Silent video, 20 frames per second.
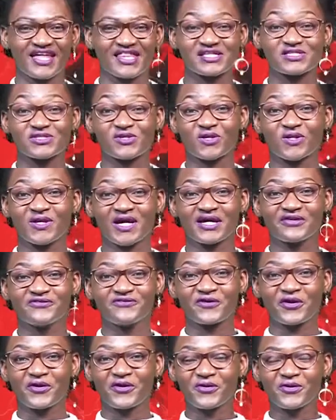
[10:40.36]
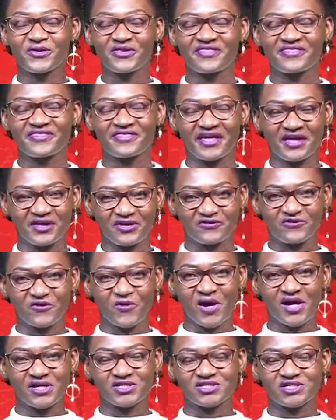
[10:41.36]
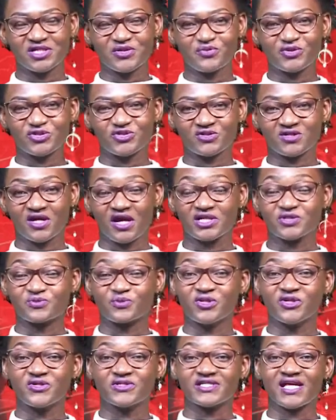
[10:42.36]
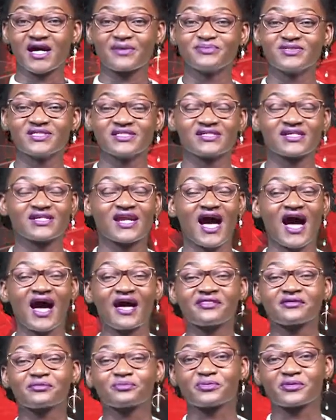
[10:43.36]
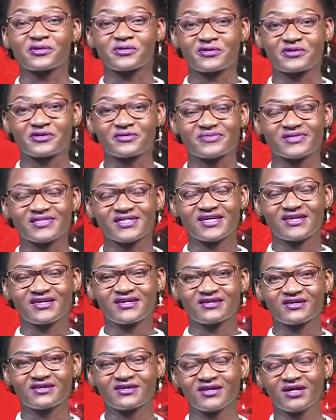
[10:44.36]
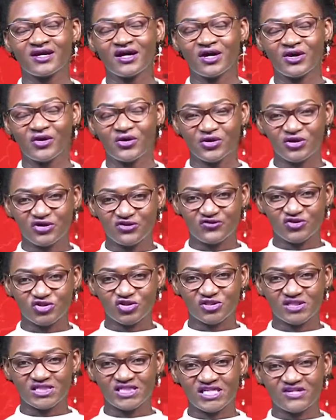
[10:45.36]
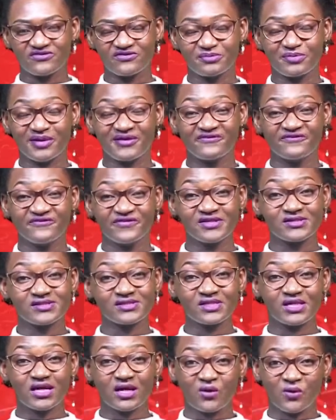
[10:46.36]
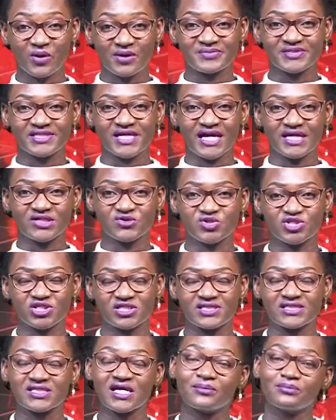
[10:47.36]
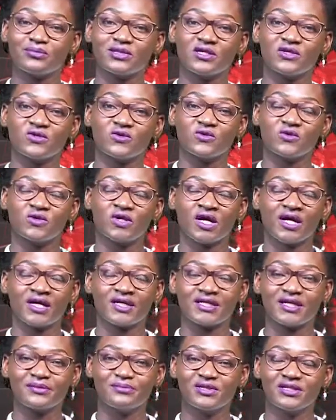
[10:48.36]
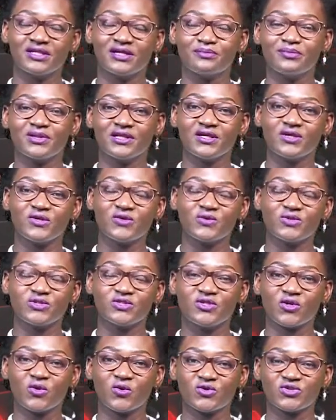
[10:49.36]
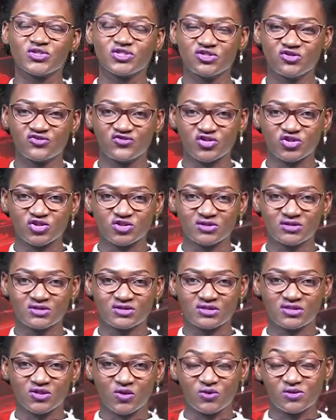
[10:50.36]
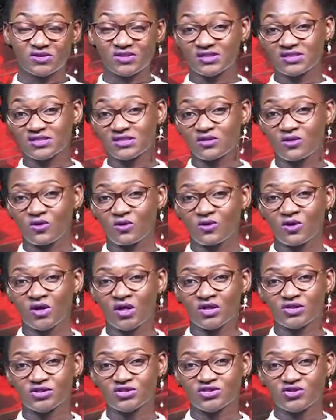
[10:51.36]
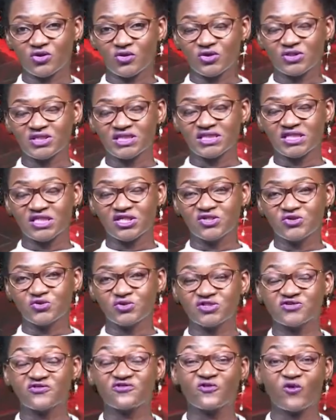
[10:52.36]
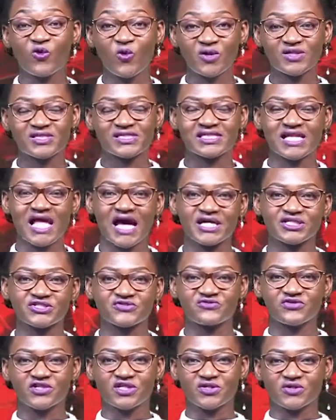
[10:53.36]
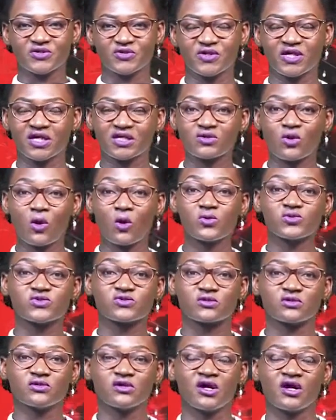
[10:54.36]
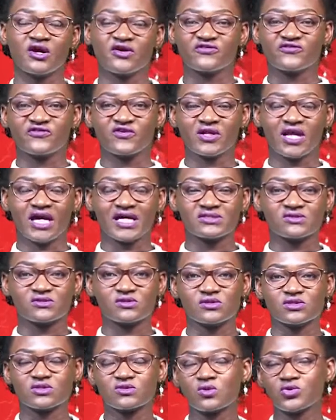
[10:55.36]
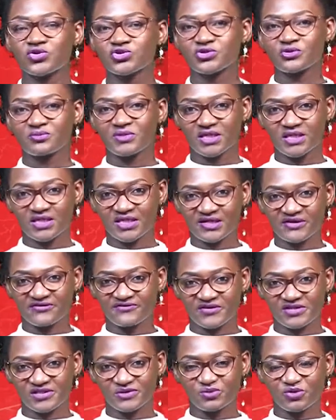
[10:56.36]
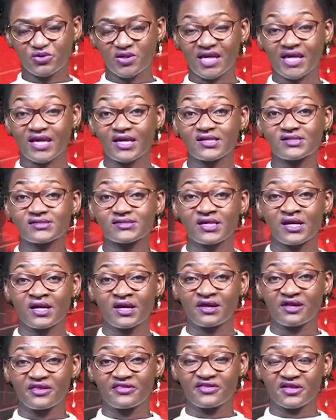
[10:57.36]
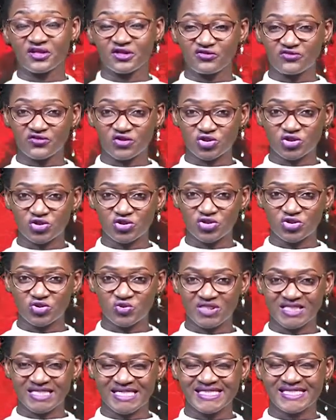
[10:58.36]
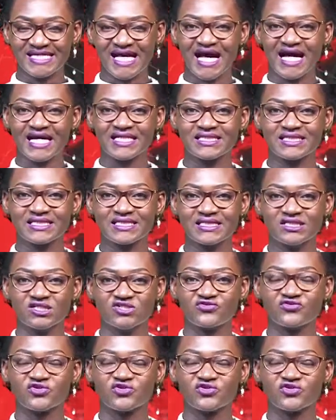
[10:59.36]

And that's all we had for you. Thank you for watching. Be sure to catch more news updates and other programs here on New Vision T V by visiting our website, which is w w w dot new vision dot co dot u g forward slash video. You can also follow us on social media. Facebook is The New Vision, Twitter is at New